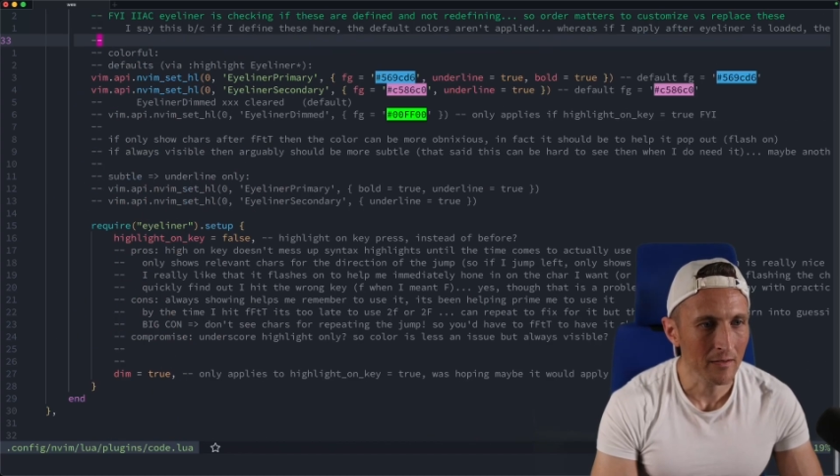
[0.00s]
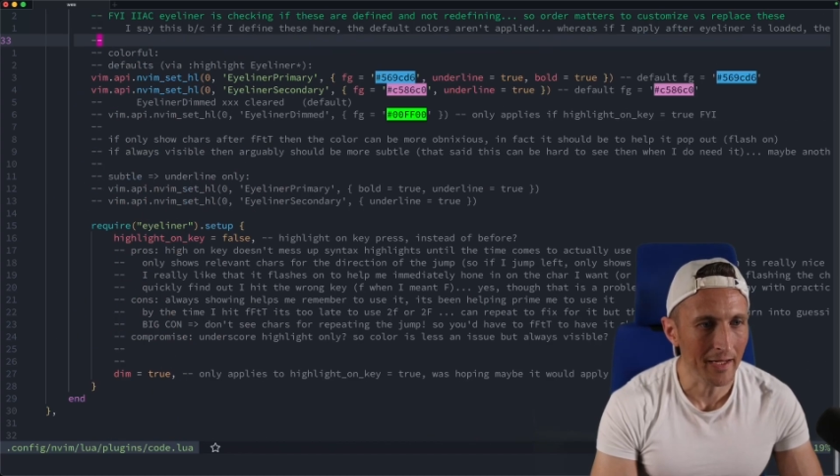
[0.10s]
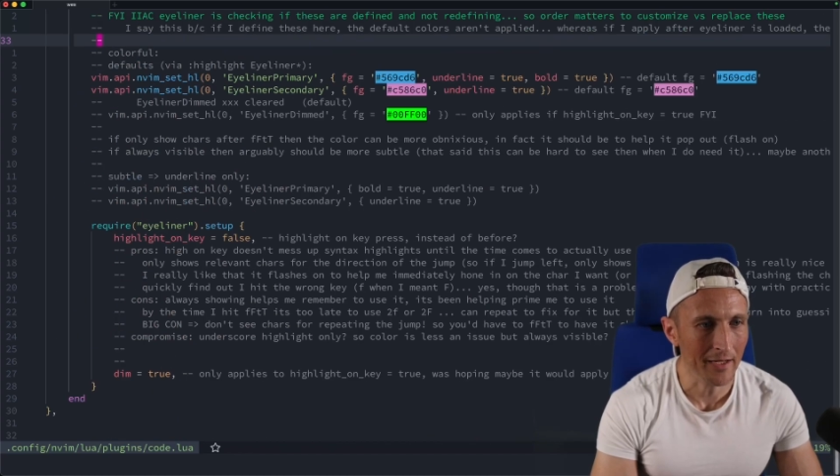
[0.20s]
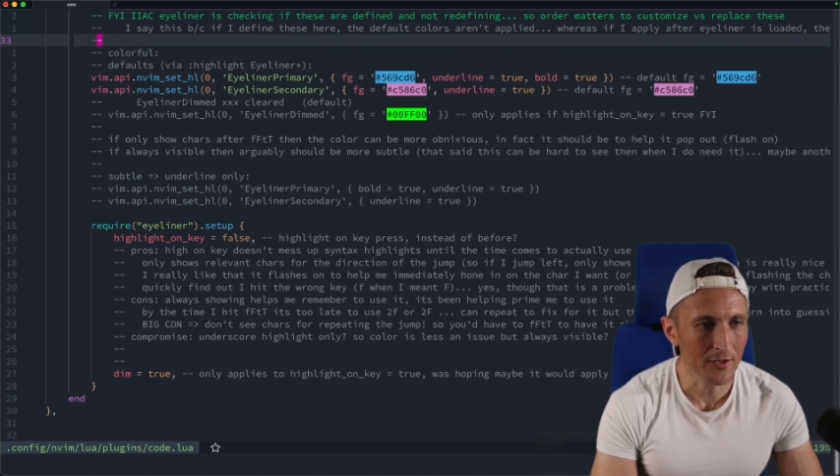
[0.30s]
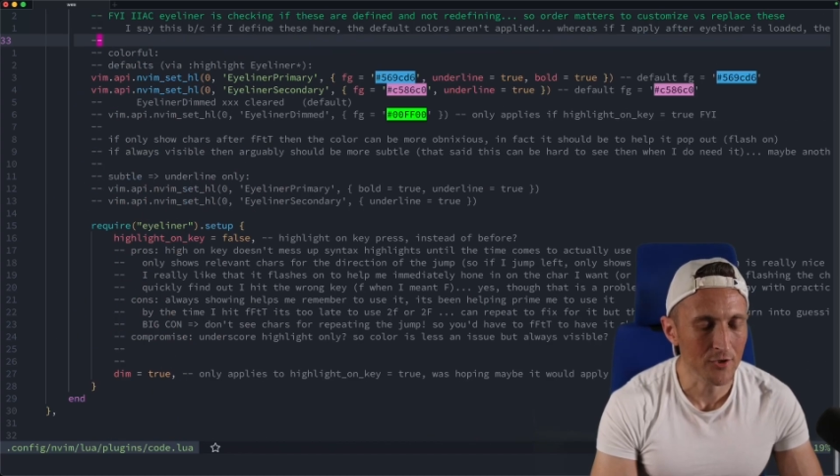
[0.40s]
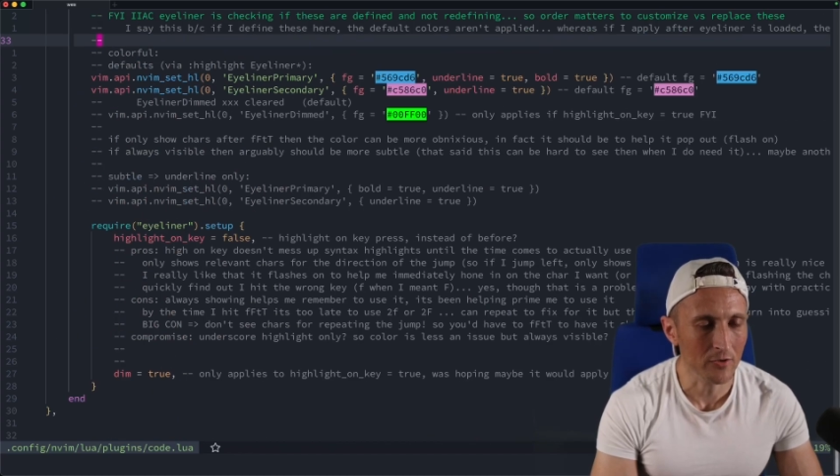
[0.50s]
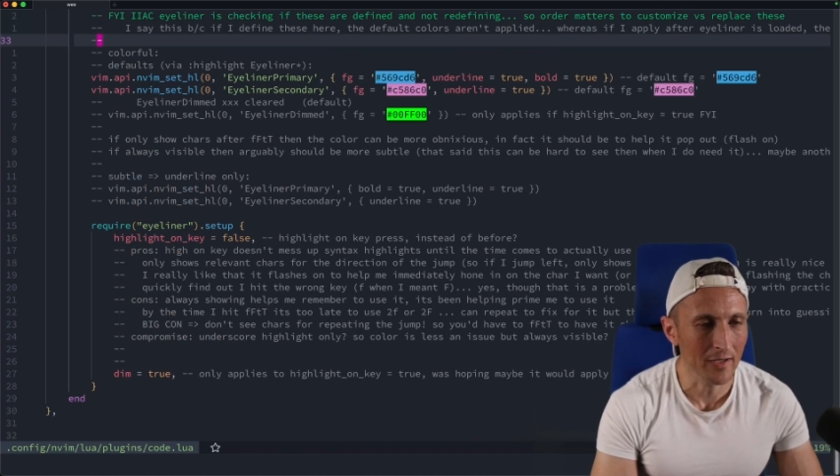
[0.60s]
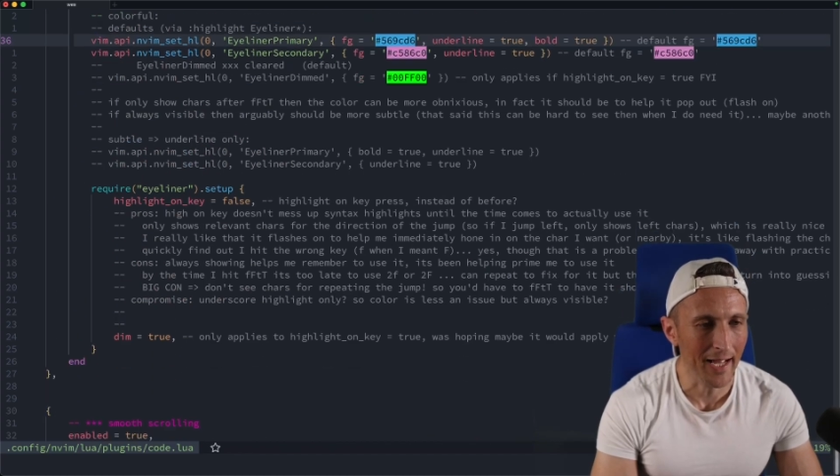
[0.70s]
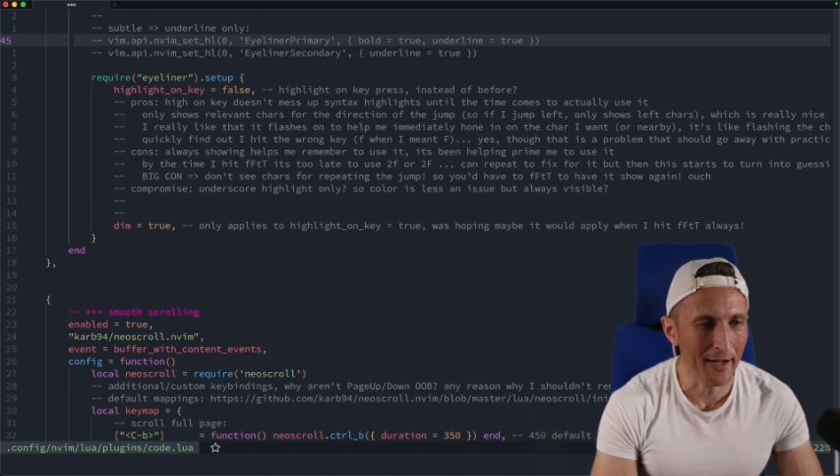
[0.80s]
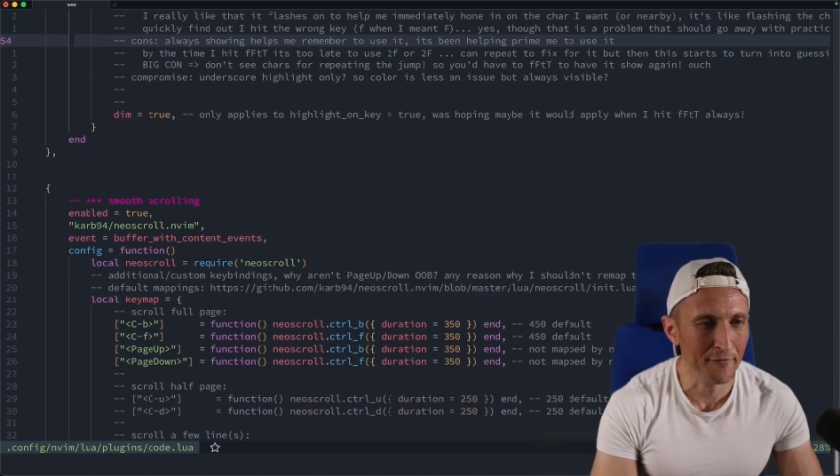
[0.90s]
and
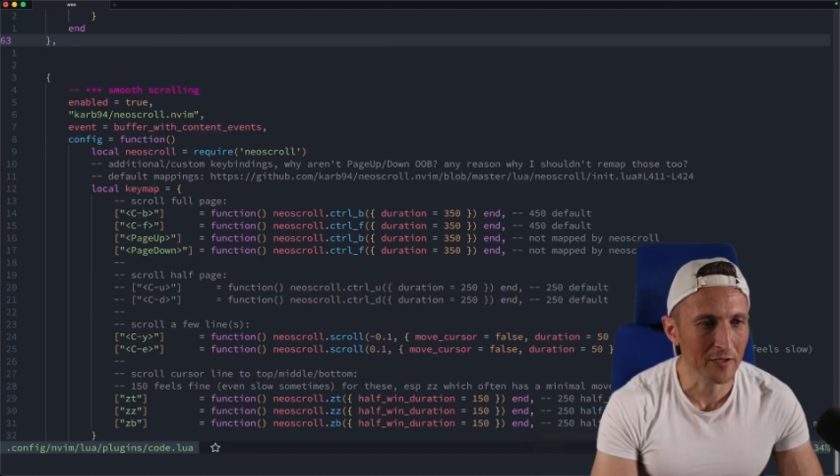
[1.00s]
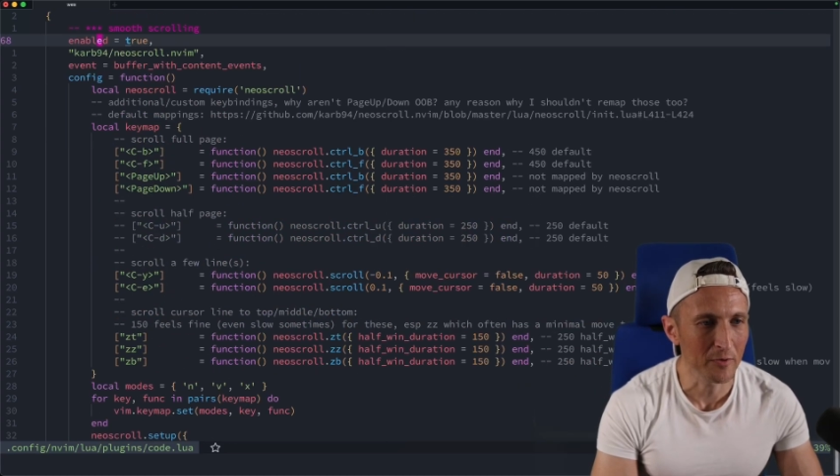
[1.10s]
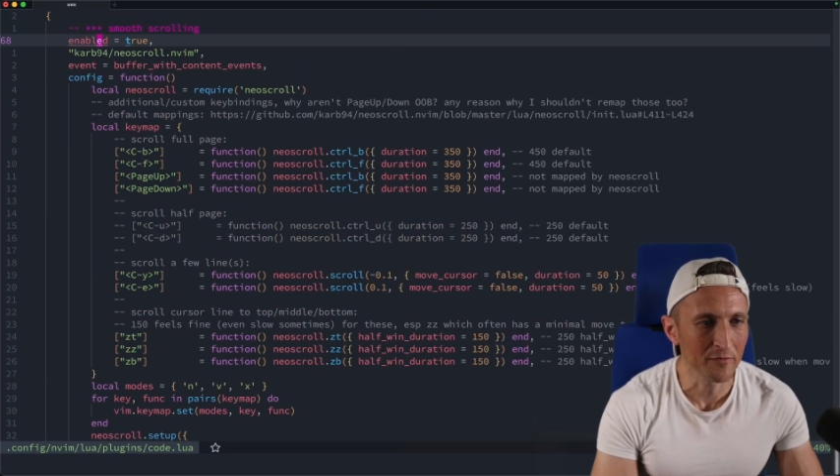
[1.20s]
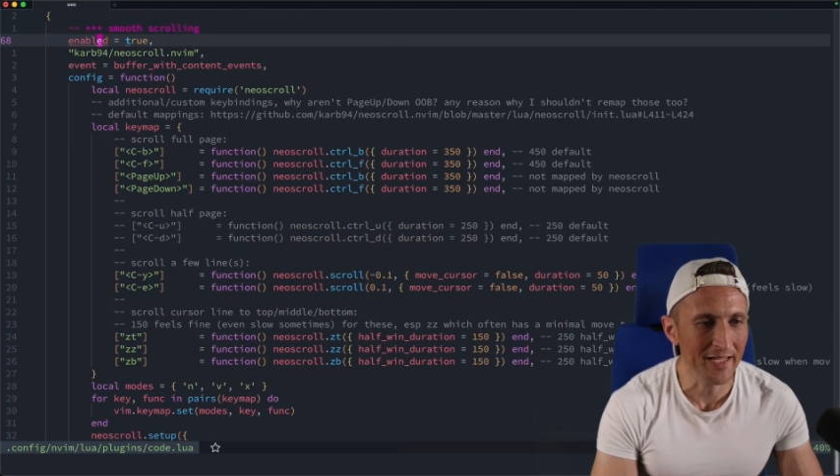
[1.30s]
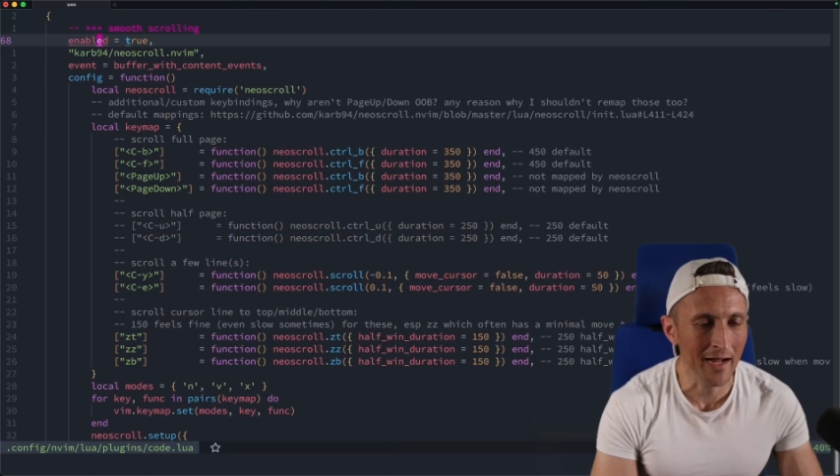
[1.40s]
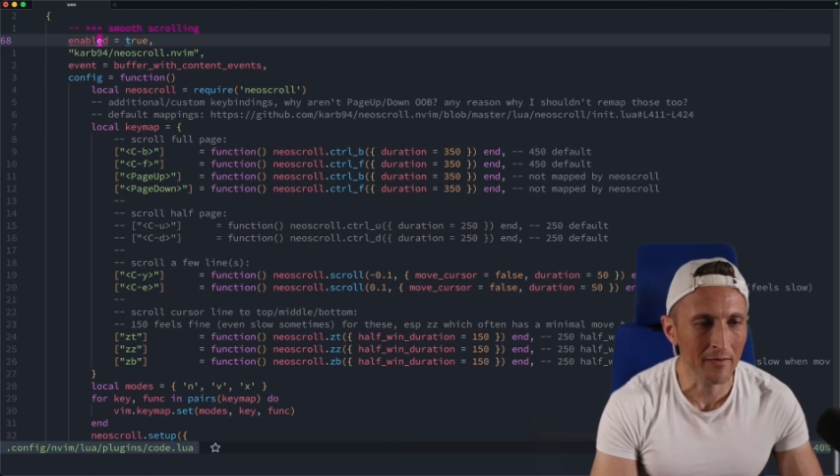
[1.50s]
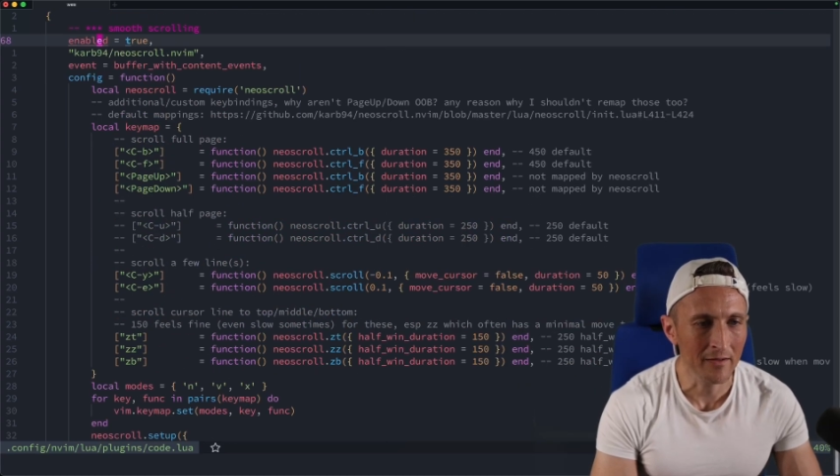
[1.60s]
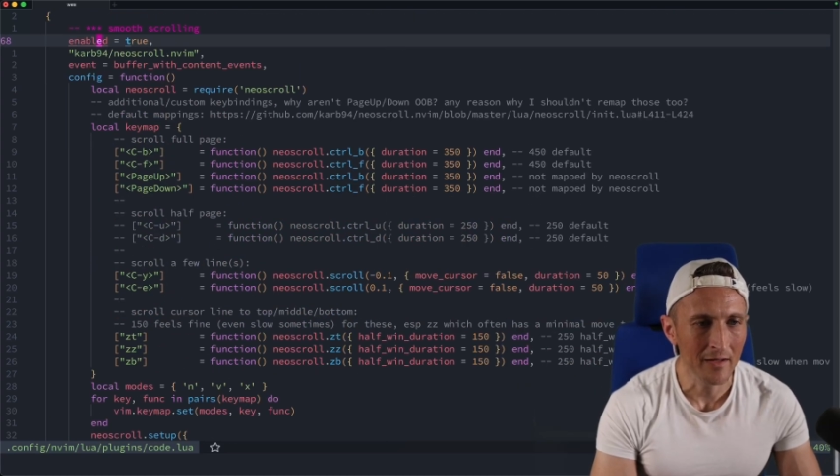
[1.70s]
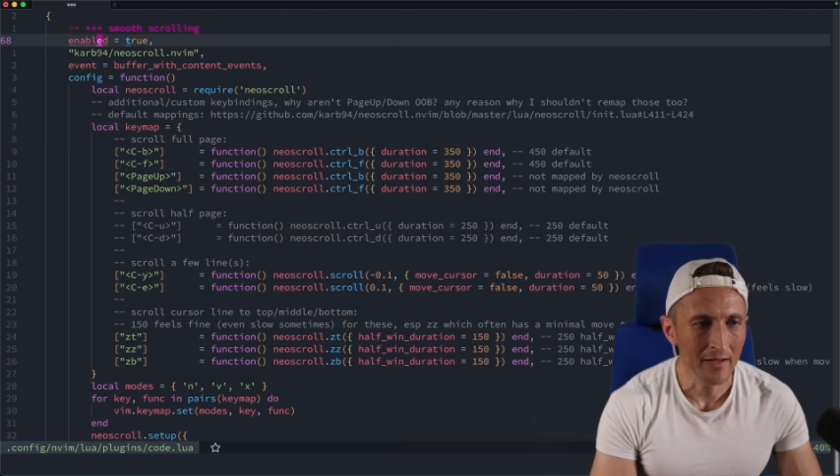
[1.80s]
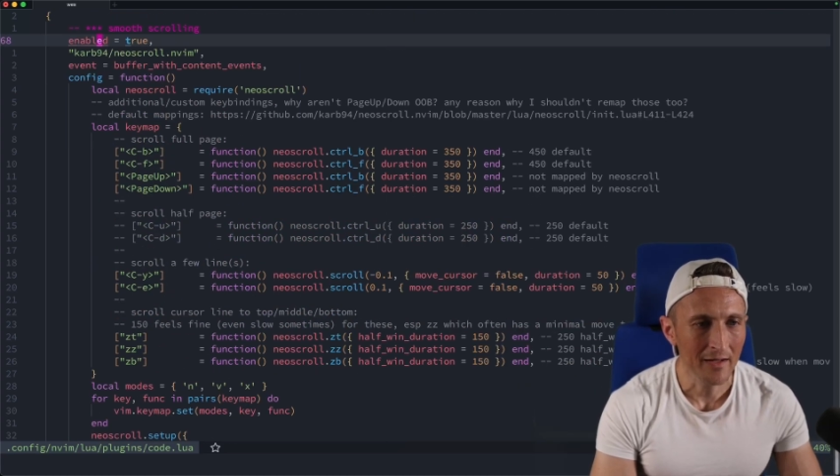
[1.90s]
Control F to move down.